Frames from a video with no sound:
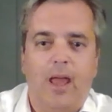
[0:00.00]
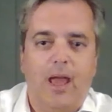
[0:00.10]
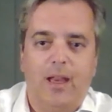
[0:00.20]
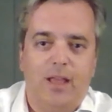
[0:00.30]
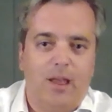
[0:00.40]

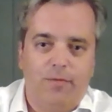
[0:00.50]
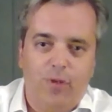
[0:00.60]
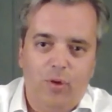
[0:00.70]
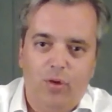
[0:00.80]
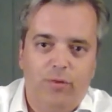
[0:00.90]
and get
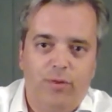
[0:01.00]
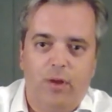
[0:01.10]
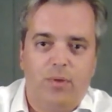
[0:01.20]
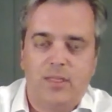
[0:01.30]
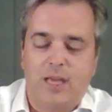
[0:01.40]
views
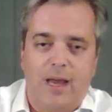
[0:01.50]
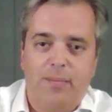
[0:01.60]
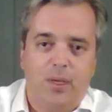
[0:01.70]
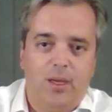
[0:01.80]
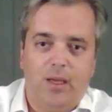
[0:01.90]
on what's
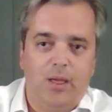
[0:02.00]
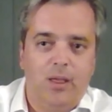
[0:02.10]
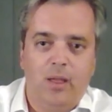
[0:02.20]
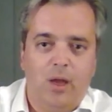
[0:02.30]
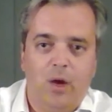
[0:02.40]
happening
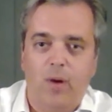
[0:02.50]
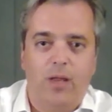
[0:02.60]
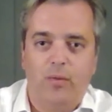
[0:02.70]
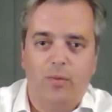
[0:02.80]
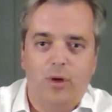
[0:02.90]

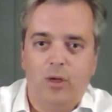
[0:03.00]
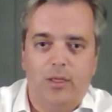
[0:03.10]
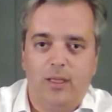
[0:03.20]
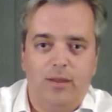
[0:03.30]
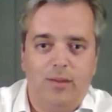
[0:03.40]
around the world
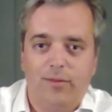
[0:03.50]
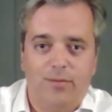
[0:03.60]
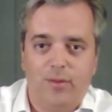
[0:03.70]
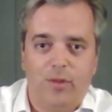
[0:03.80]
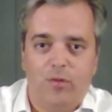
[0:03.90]
at
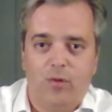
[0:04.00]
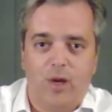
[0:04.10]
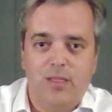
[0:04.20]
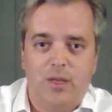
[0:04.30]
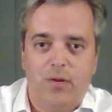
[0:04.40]
this
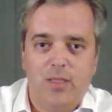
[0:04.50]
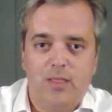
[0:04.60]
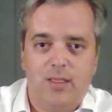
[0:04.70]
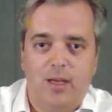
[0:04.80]
crazy, crazy